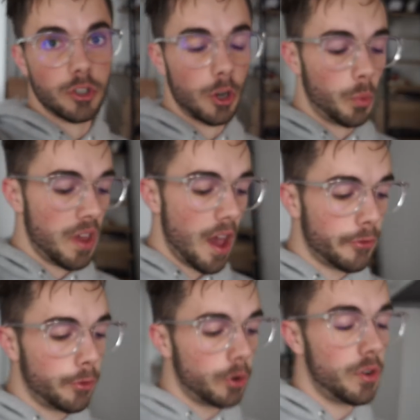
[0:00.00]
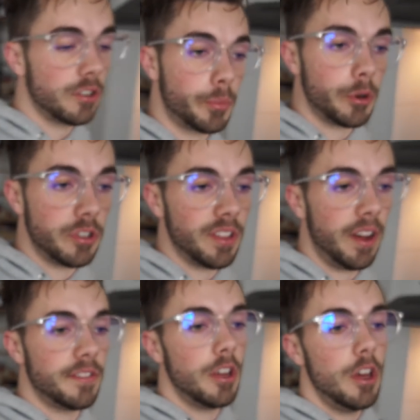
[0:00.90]
So we have 40 grams of protein
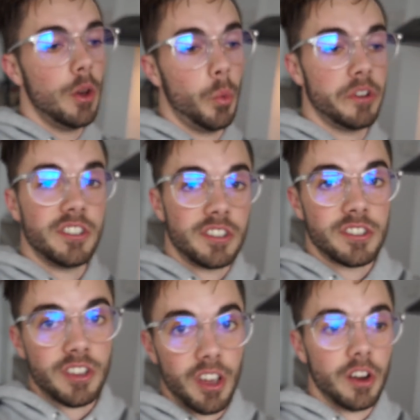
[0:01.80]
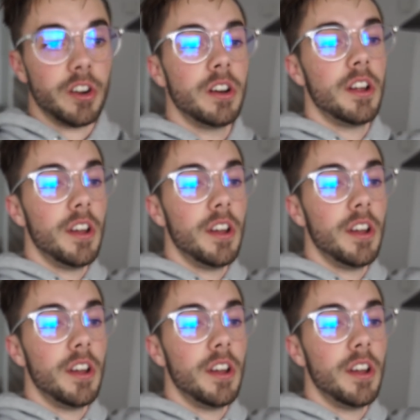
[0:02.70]
left, which is a scare.